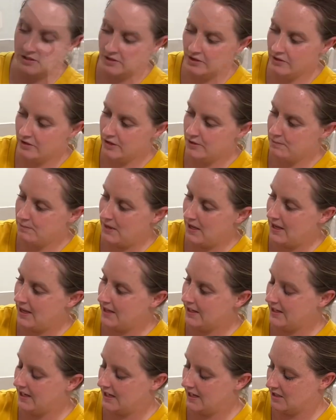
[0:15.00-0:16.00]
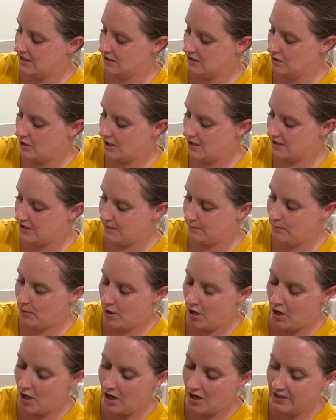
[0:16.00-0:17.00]
So this bag has lots of
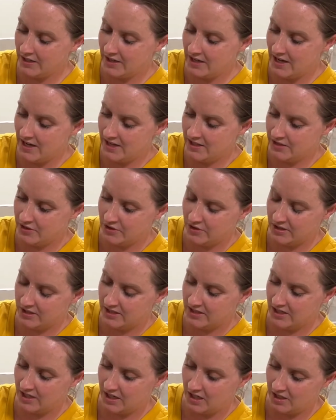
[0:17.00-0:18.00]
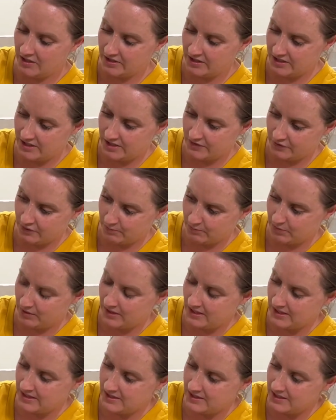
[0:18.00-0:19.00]
pockets. You can see all these different
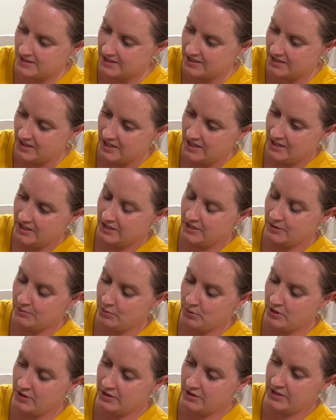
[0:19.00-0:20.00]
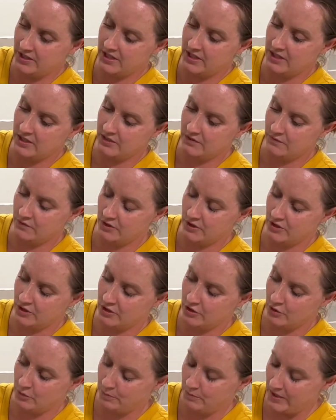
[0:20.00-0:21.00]
places to put things for your
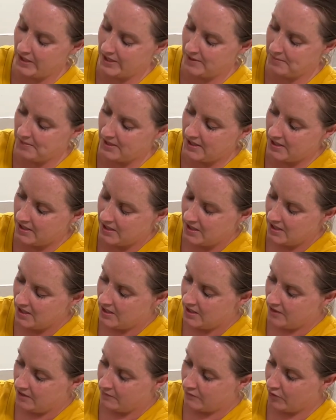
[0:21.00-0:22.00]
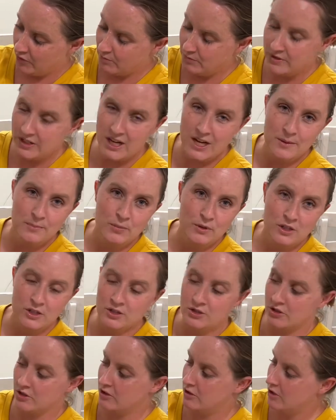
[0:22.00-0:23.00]
new baby, from
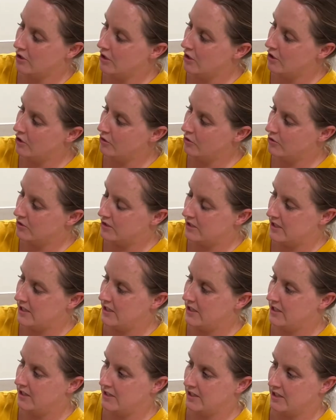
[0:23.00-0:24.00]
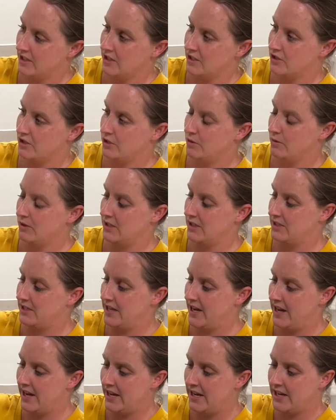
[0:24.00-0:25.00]
diapers to clothes to anything else that you wanna
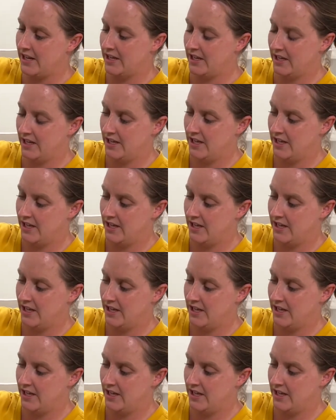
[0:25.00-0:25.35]
take.